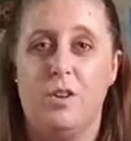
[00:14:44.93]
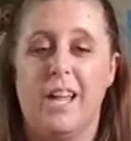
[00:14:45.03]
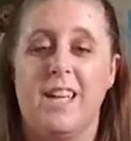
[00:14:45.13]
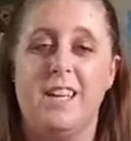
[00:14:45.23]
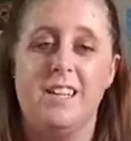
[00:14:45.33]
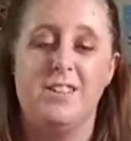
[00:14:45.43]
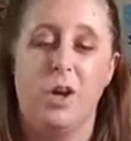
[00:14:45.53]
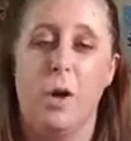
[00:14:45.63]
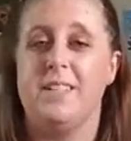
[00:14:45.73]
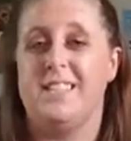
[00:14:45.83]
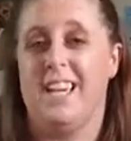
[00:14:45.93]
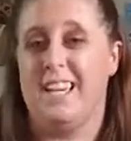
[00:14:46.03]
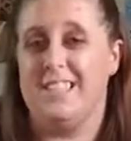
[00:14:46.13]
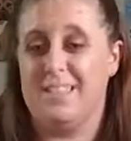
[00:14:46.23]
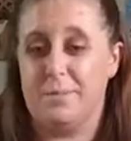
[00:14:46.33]
like, comment,
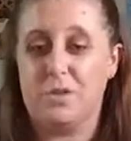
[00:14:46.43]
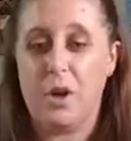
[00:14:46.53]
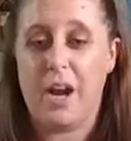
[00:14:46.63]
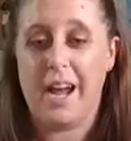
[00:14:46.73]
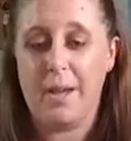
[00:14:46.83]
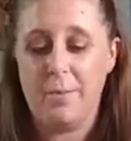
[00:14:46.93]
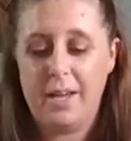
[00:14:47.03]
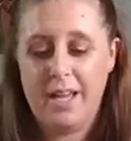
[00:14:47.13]
and subscribe.